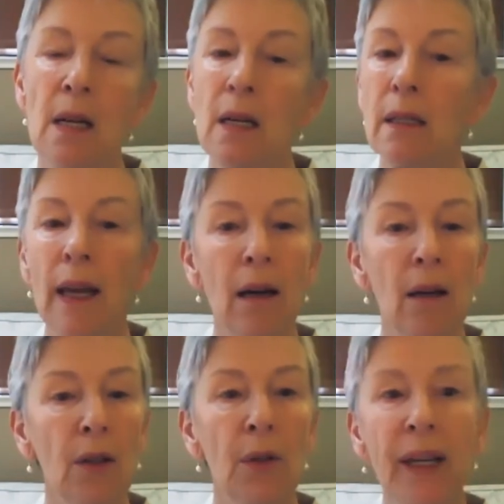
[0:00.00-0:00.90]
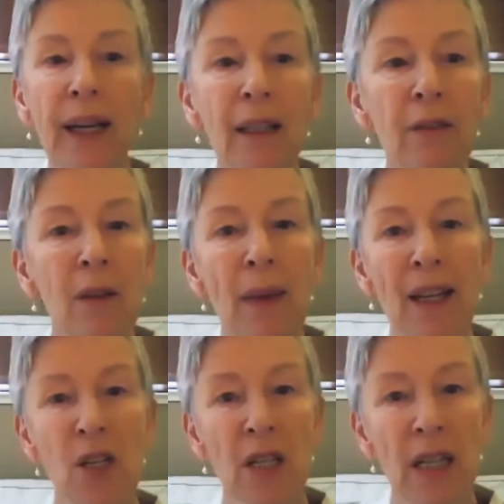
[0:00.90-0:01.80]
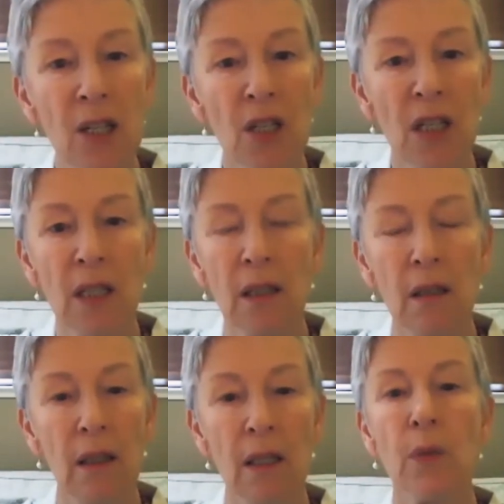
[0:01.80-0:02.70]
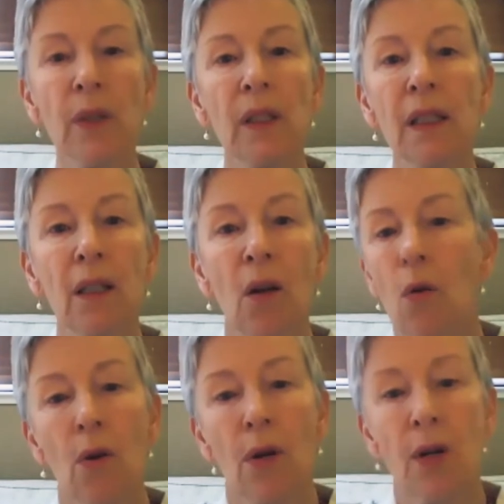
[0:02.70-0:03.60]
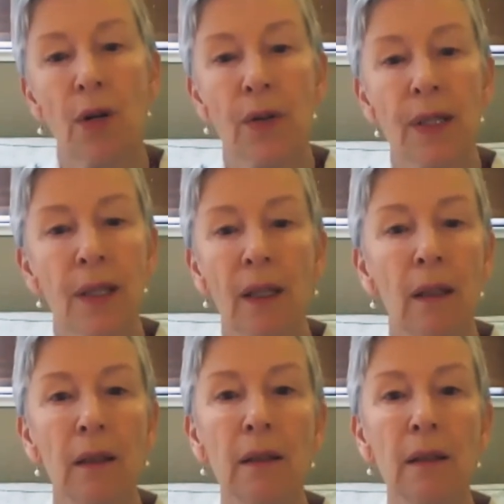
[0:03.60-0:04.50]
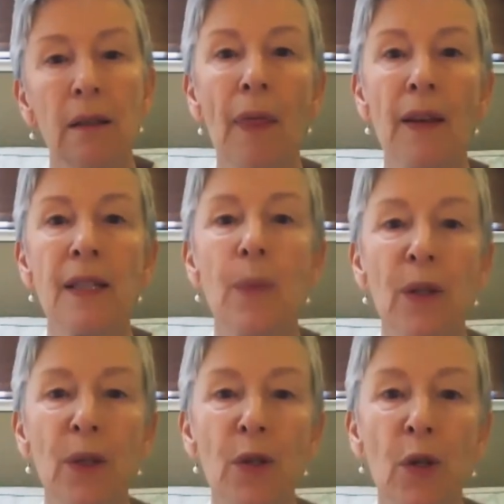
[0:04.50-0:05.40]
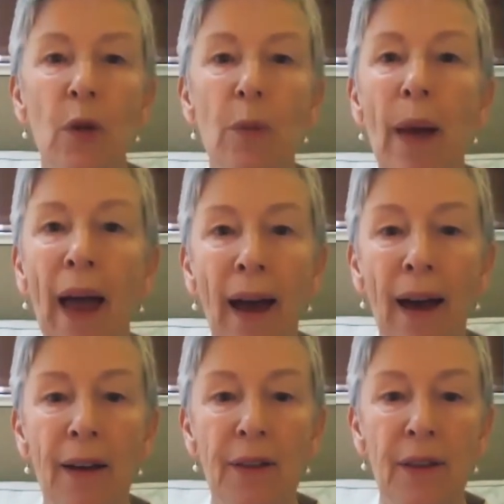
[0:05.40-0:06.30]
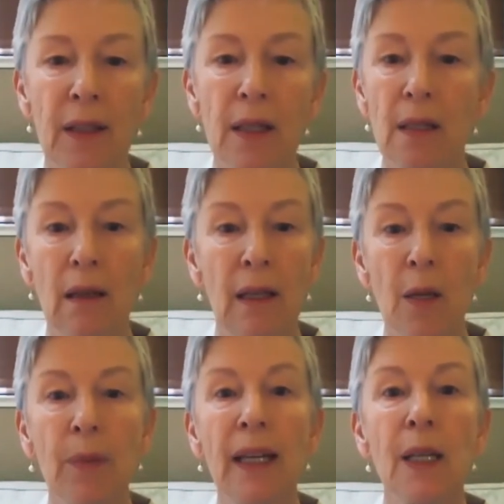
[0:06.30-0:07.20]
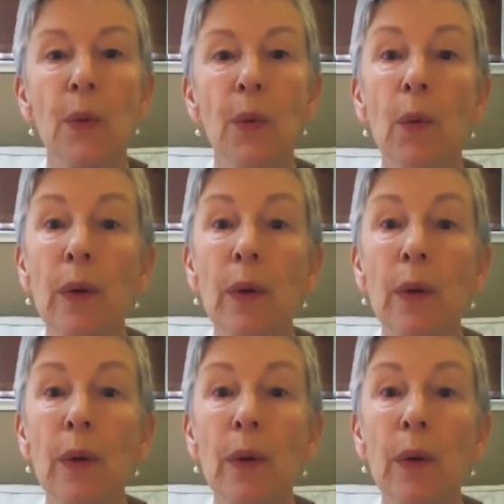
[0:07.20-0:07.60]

Now, creative imagination is really a core skill on the spiritual path. It's a place where we